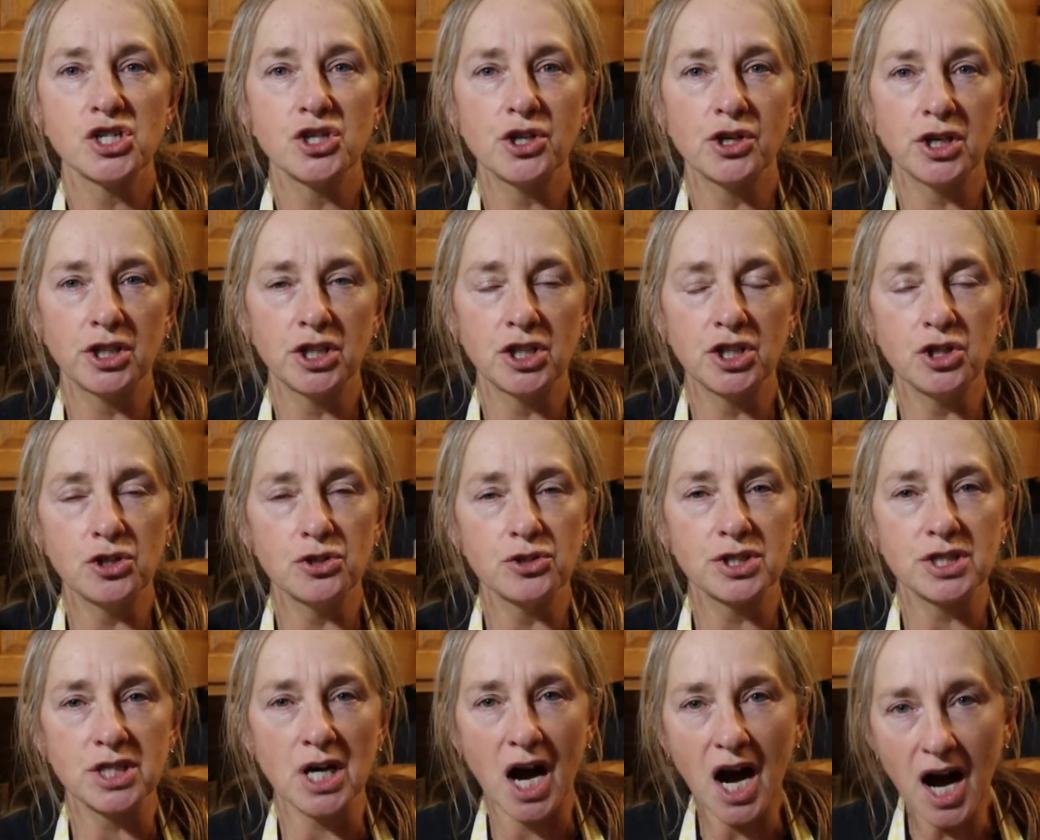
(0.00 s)
You can
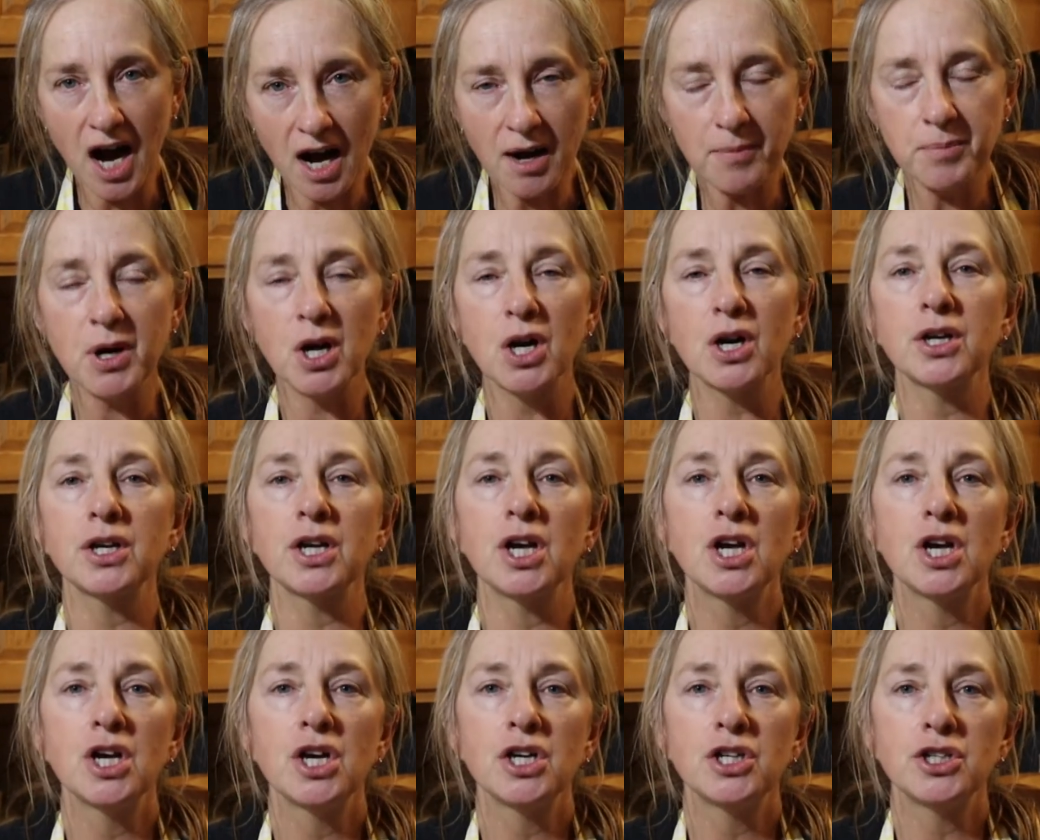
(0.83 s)
use the Hubbard,
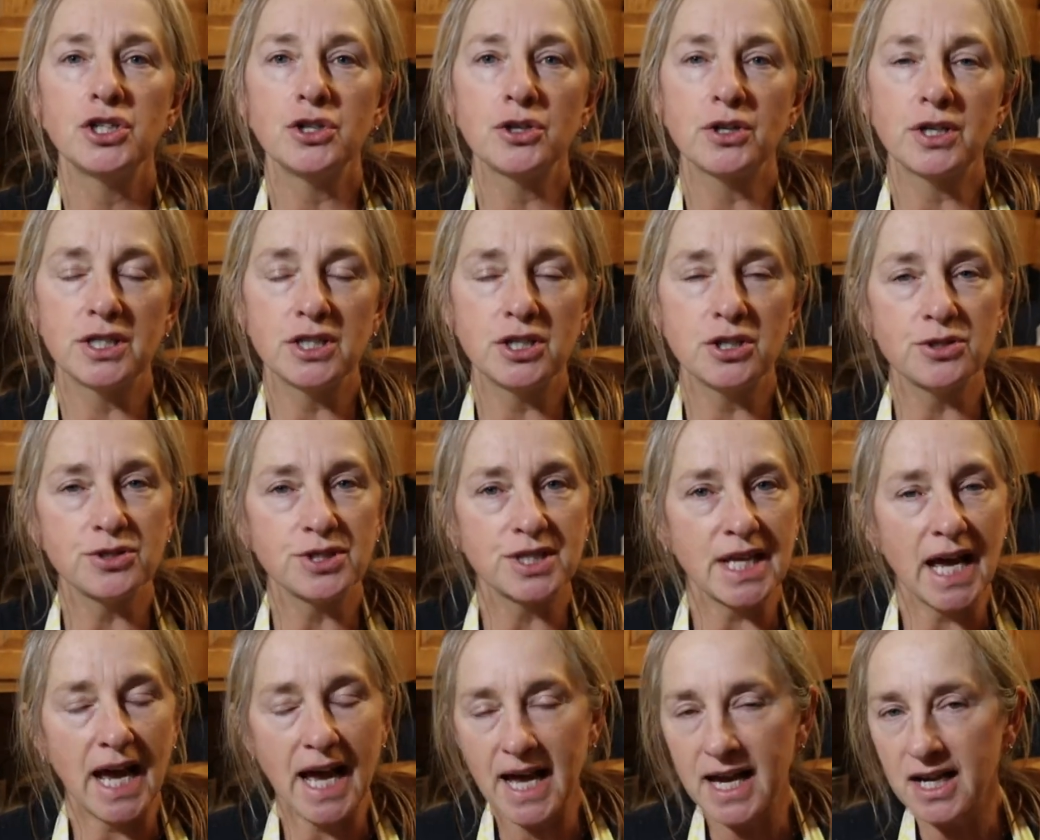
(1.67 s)
you can use
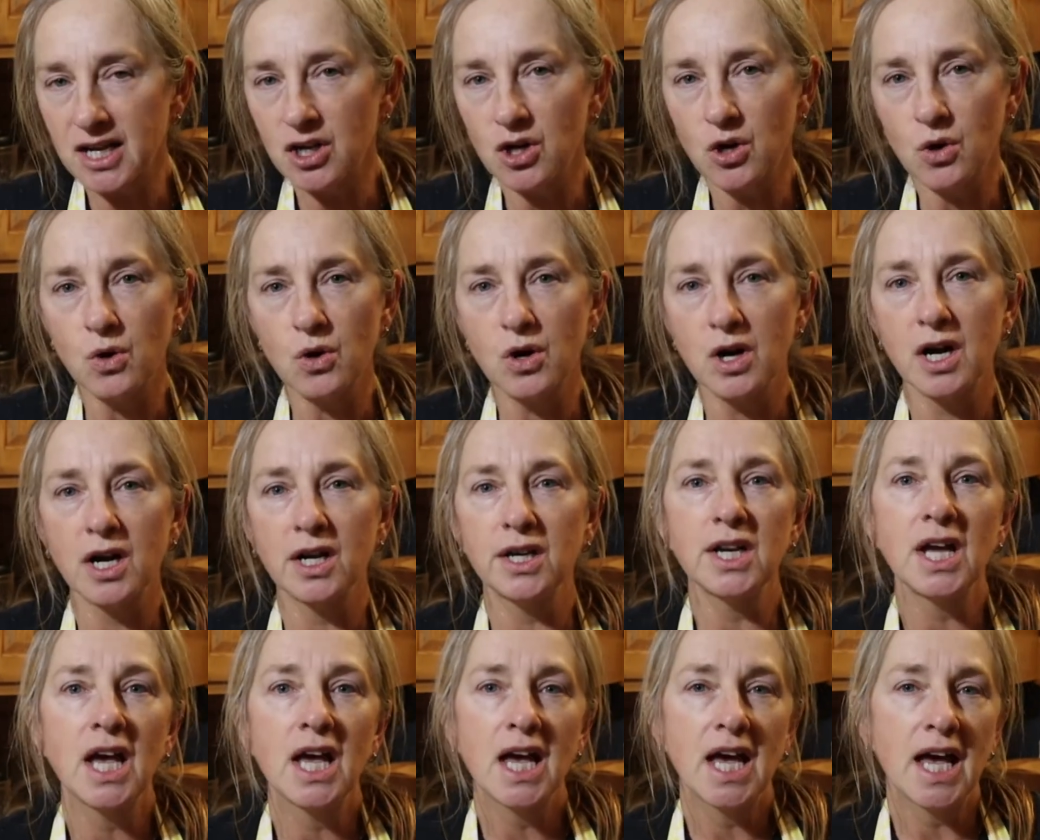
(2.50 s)
the
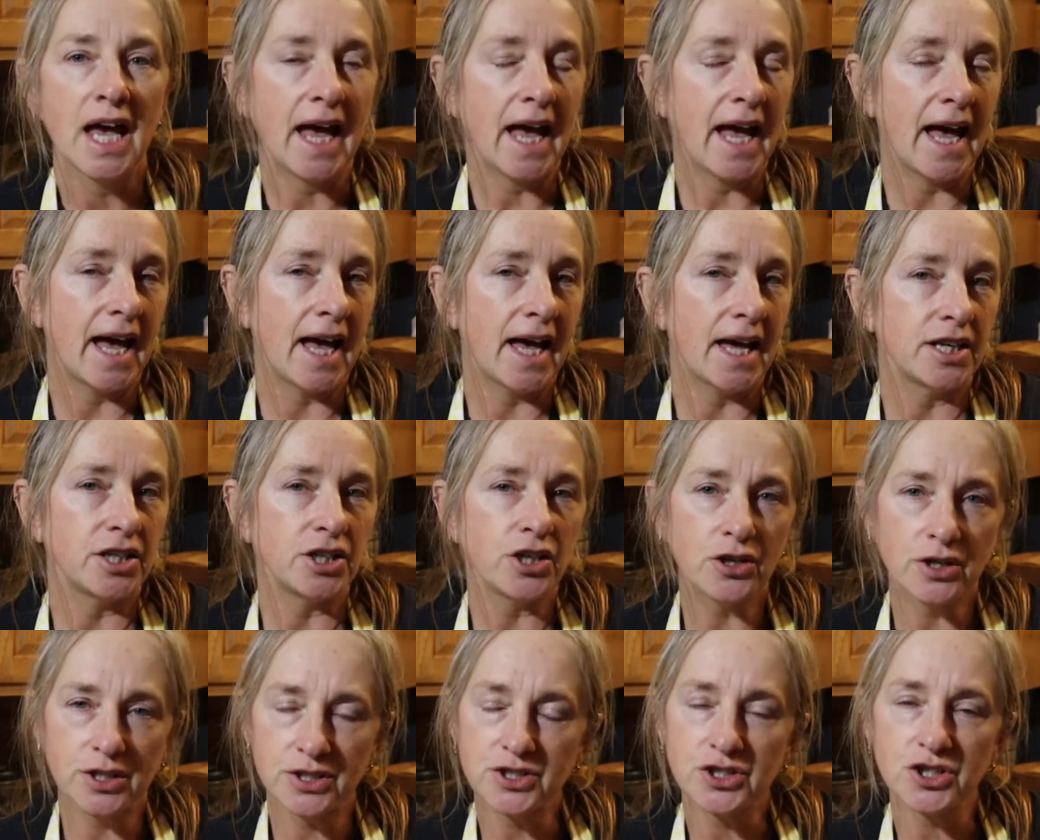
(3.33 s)
acorn, and
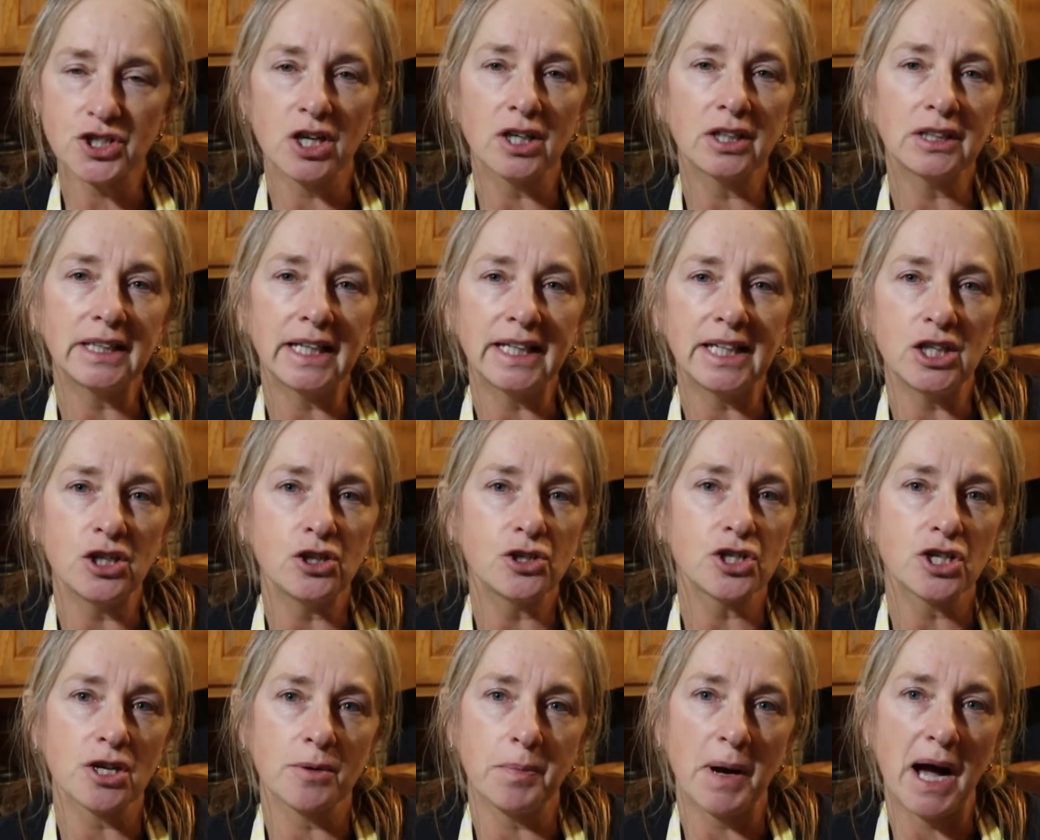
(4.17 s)
you can certainly
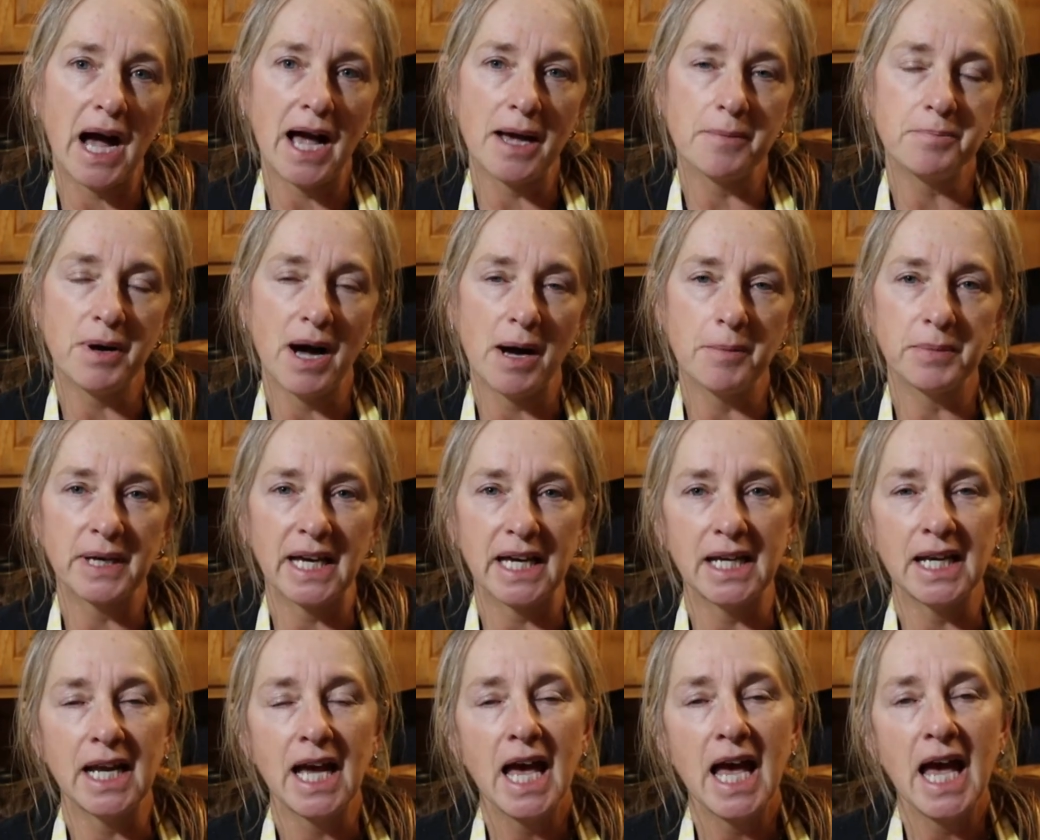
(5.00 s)
use your pie
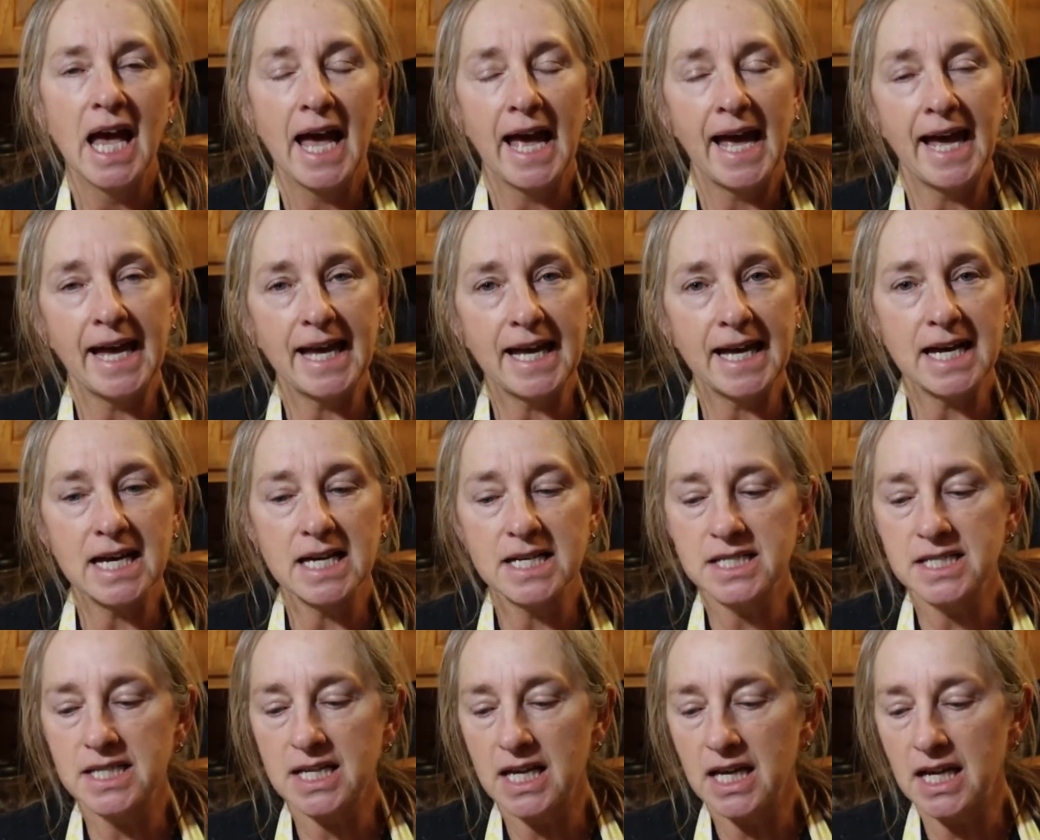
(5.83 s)
pumpkin.
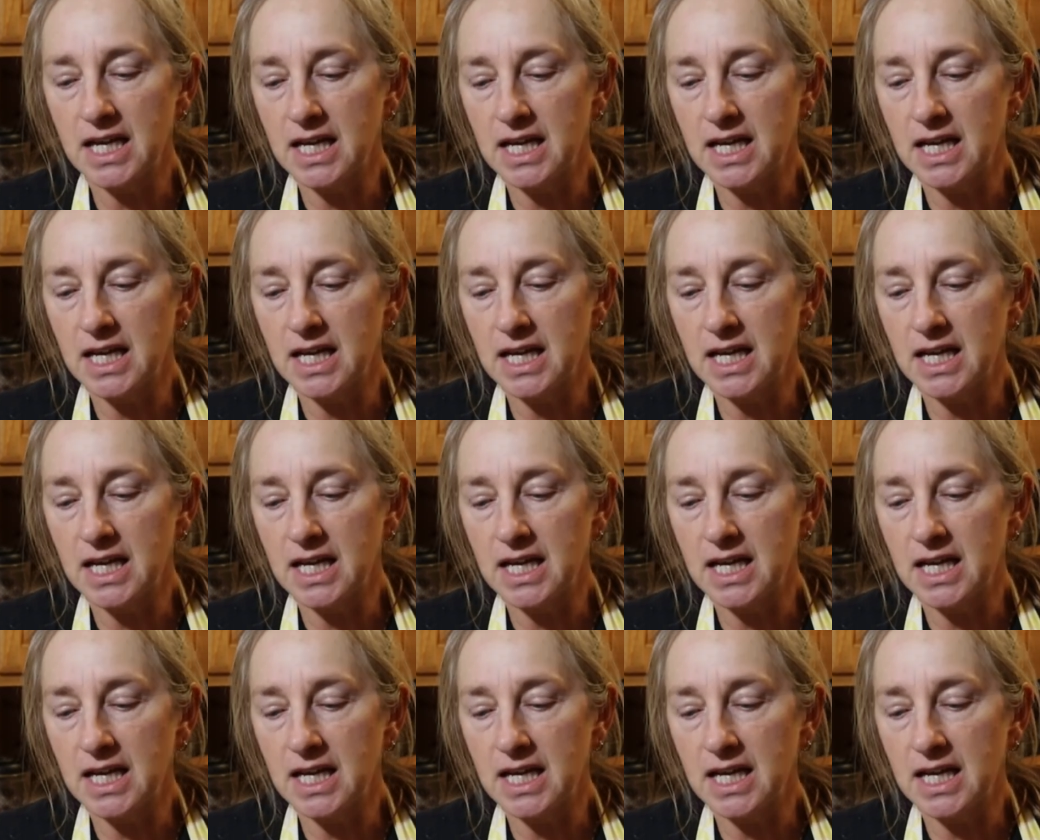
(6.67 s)
And